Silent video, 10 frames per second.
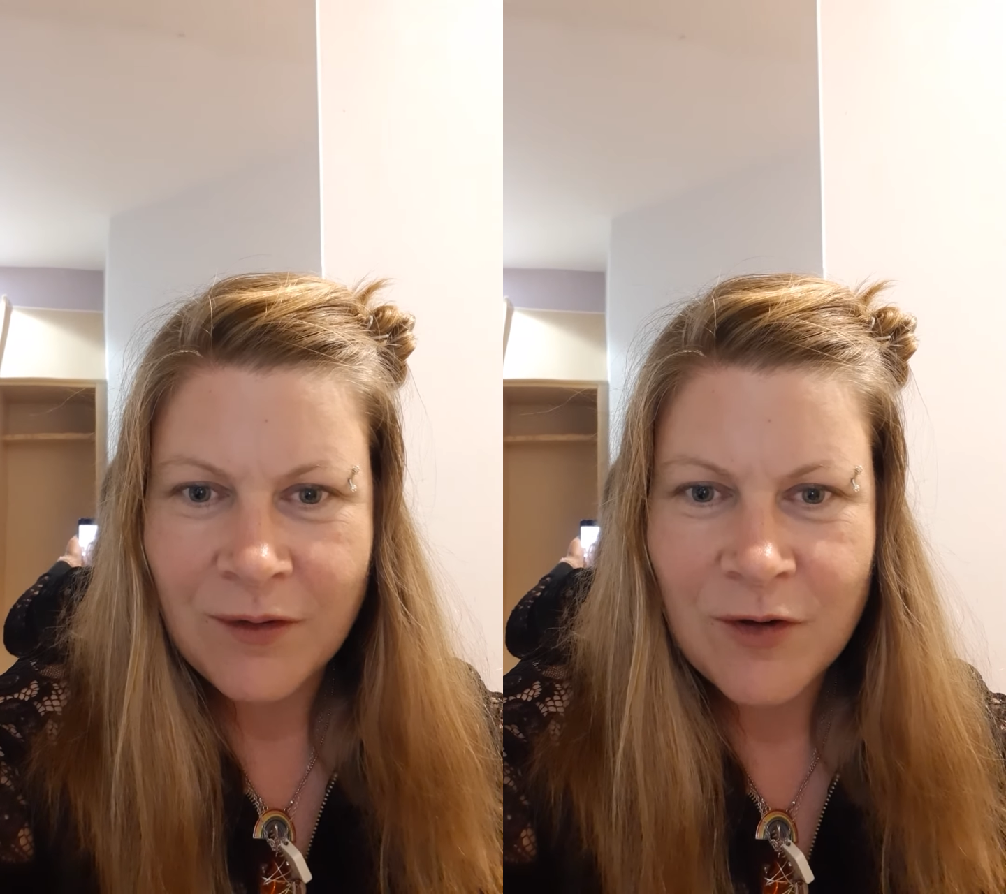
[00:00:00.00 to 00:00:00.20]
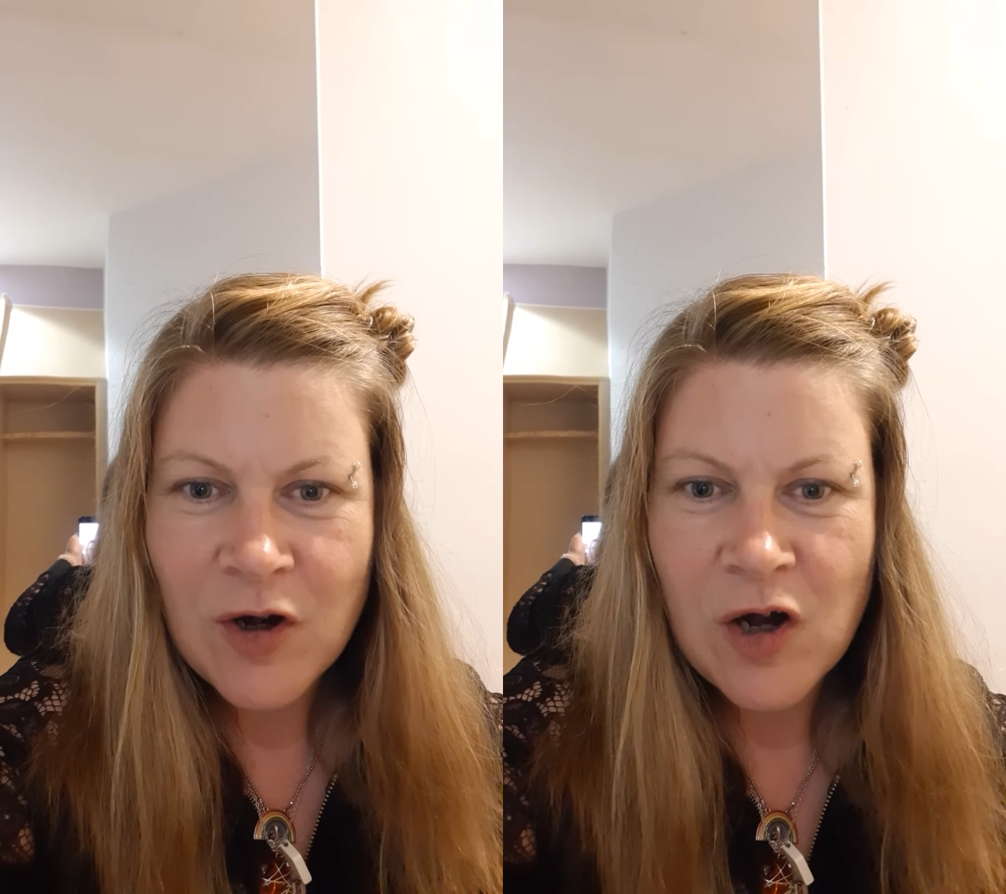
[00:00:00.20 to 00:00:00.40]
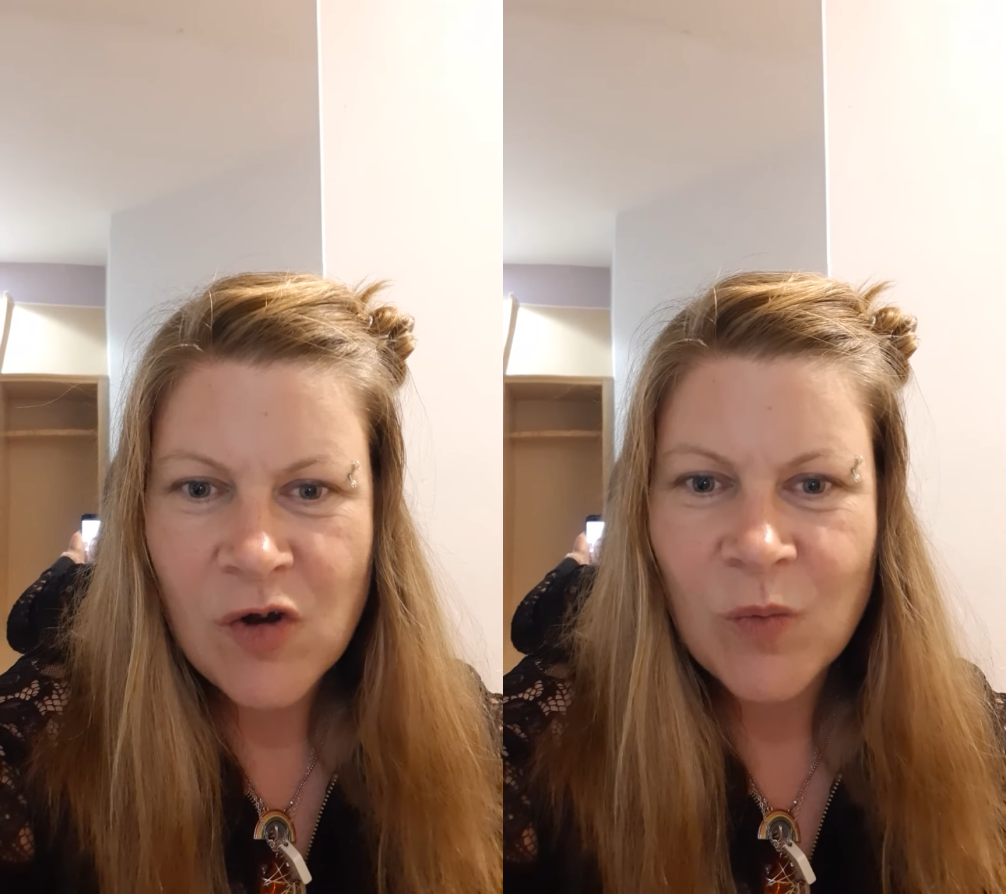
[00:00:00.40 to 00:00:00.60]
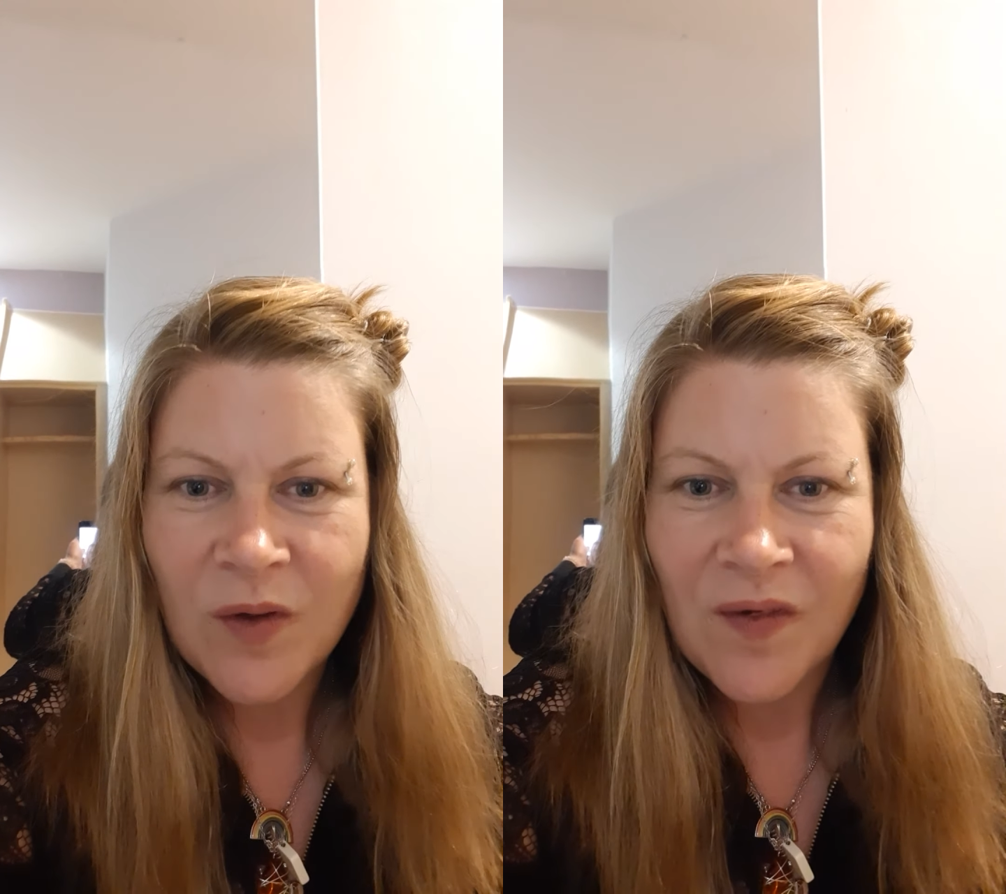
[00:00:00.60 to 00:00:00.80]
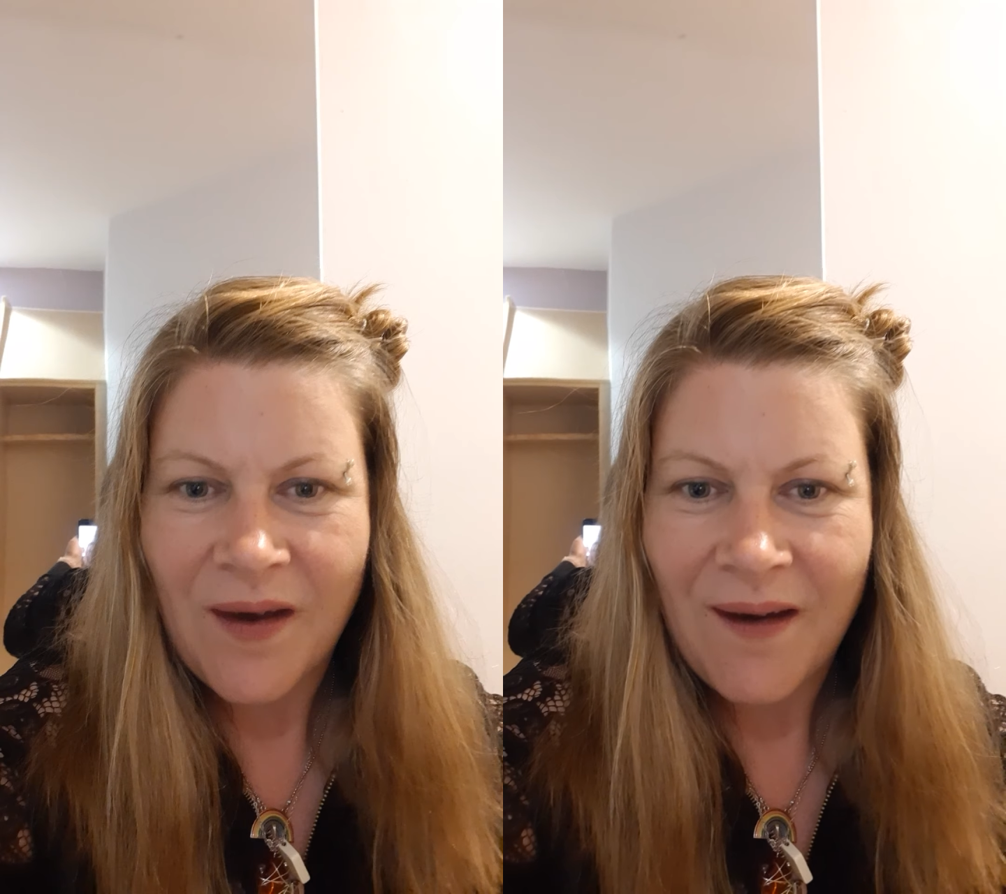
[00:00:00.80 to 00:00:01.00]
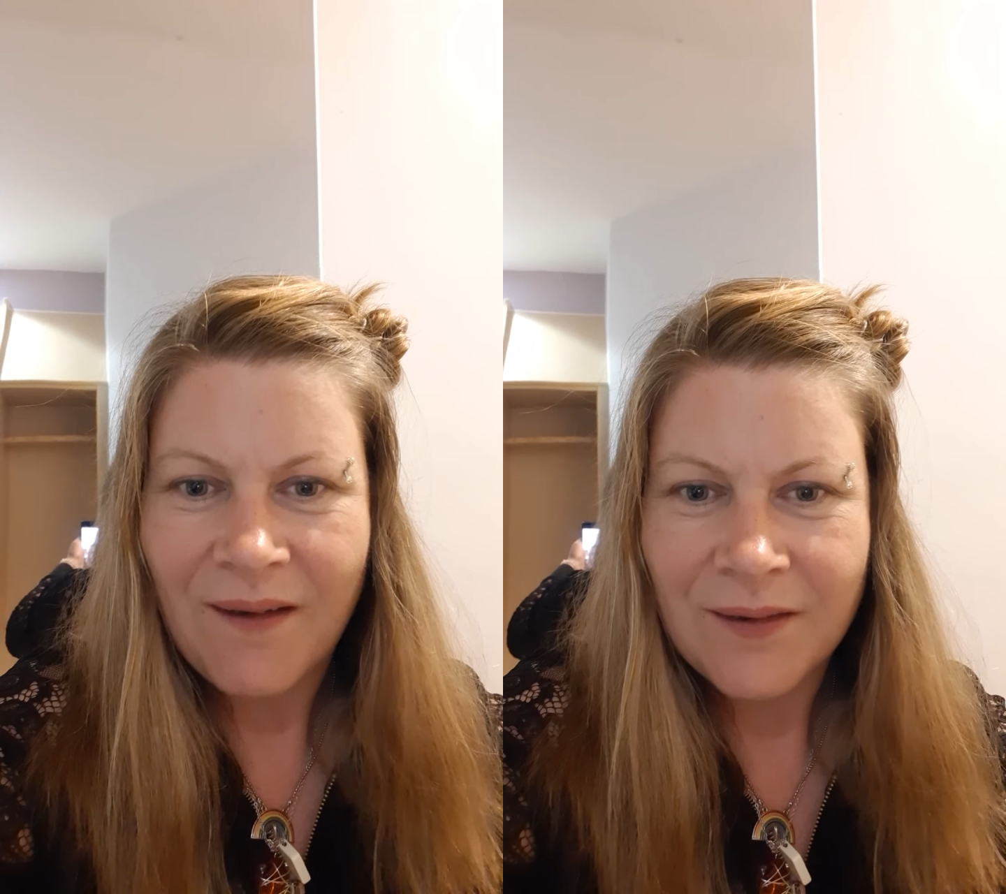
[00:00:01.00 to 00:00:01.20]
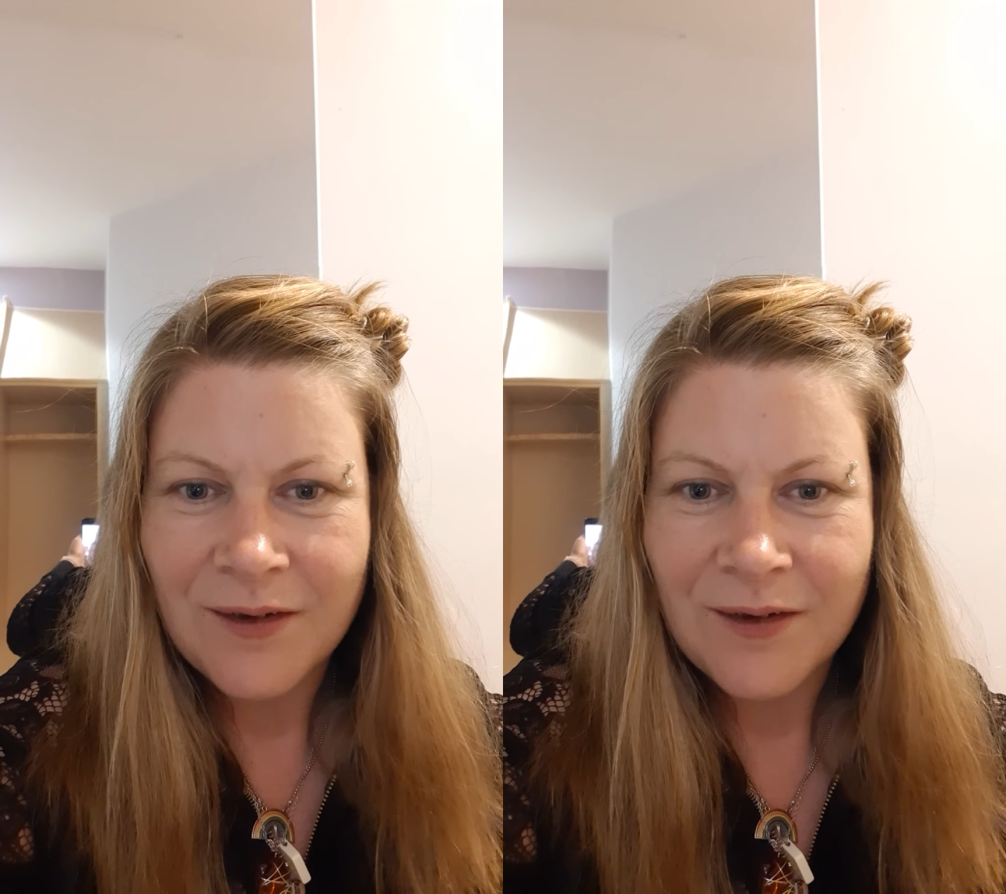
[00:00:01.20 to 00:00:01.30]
Good luck with that,